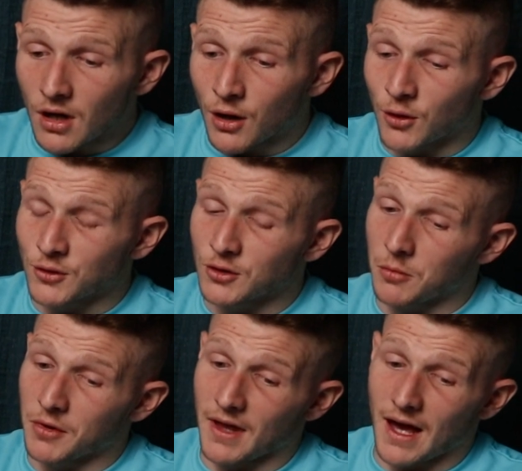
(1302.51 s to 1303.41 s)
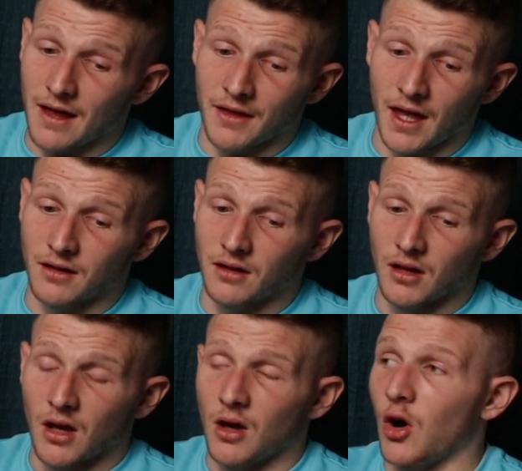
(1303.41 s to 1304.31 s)
on top of that, then
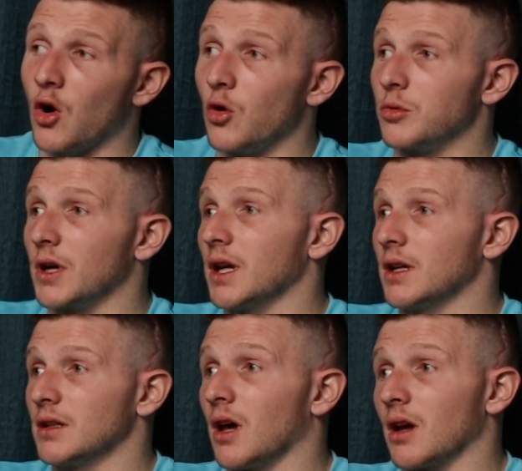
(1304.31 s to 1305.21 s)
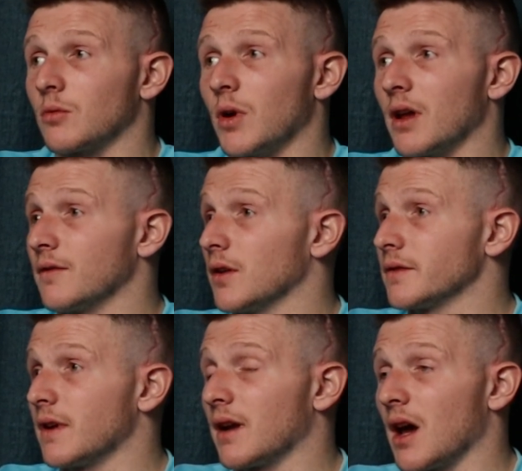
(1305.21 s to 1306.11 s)
Albury, like when I
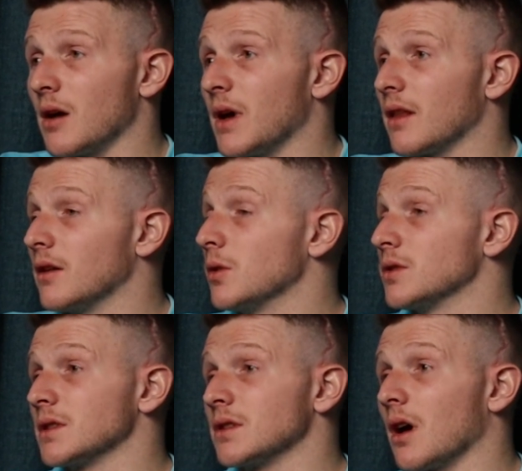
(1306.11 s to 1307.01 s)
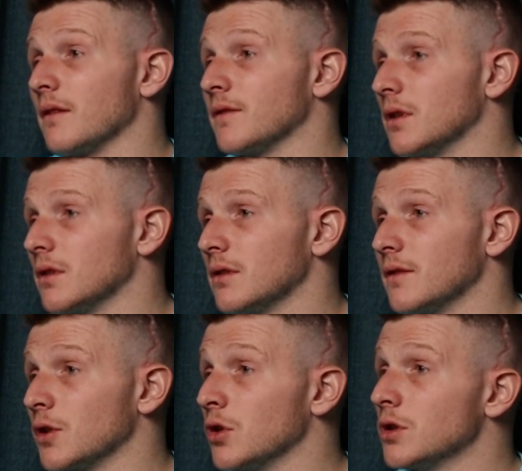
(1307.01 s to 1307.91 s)
first found out about the losing sight for
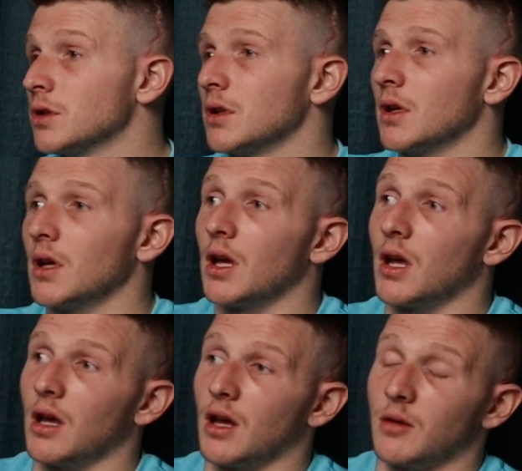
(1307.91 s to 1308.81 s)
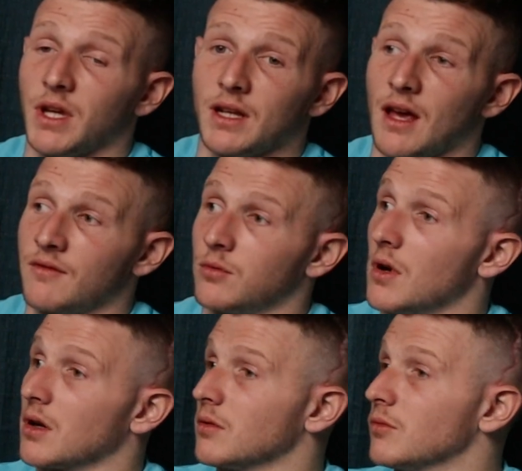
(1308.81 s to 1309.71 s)
good, left
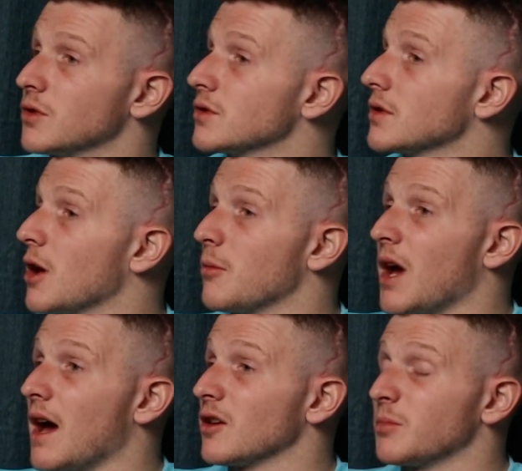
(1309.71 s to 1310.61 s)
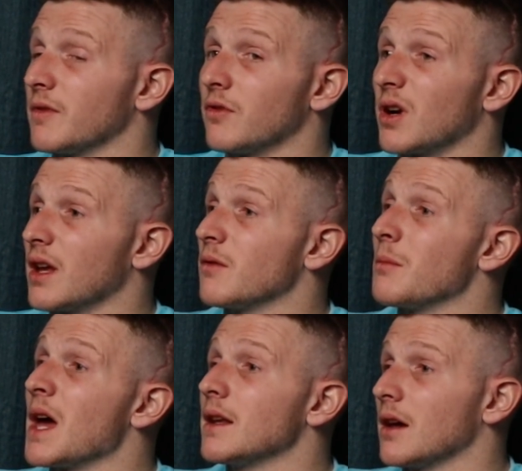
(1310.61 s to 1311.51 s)
work and was at my house before I
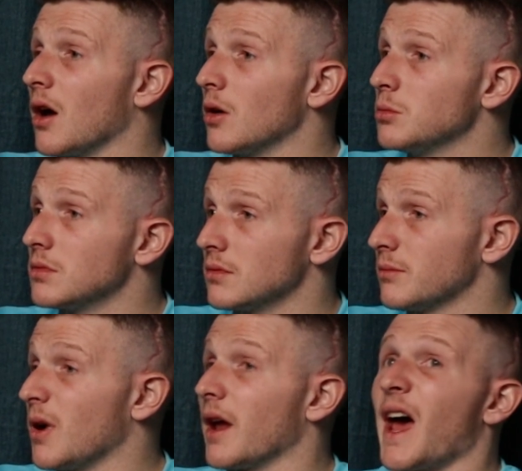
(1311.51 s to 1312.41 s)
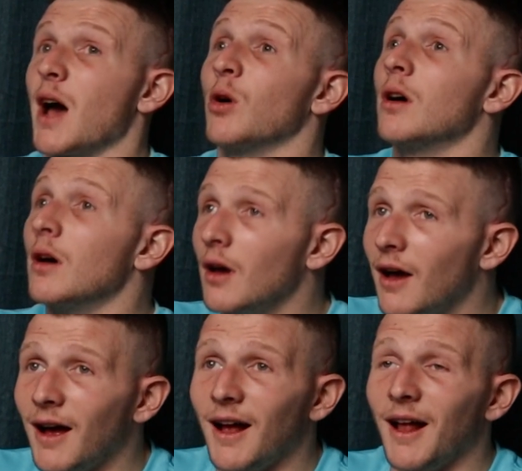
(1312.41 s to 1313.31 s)
even made it home by an hour.
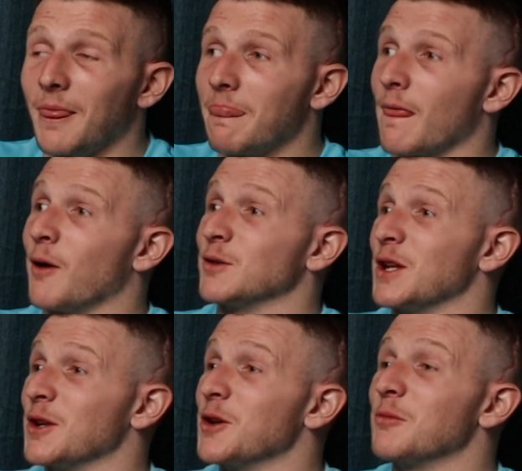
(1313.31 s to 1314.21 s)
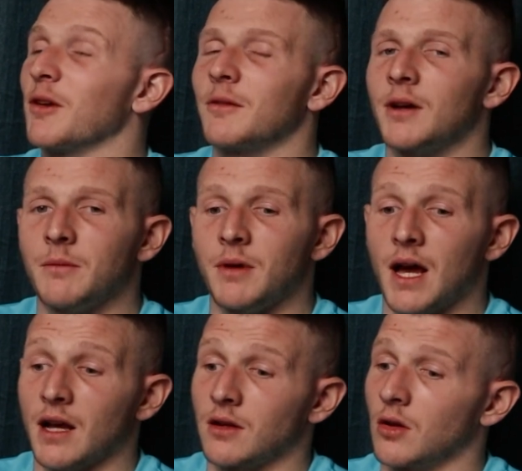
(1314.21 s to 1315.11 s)
I was in an Uber on the way
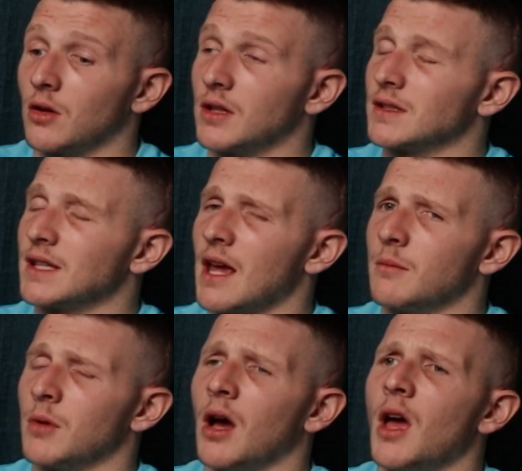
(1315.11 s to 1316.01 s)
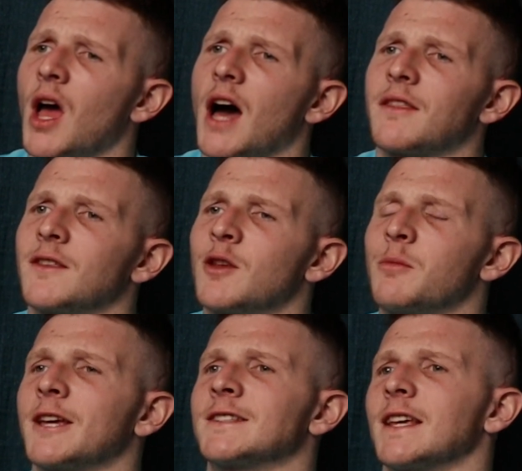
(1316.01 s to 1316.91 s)
back, and Ollie the same. But I think the
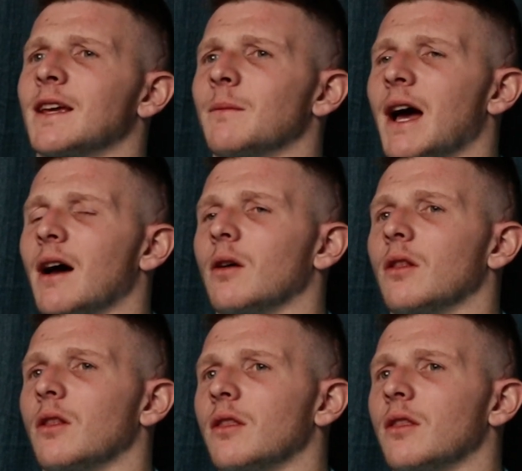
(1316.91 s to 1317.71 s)
biggest thing about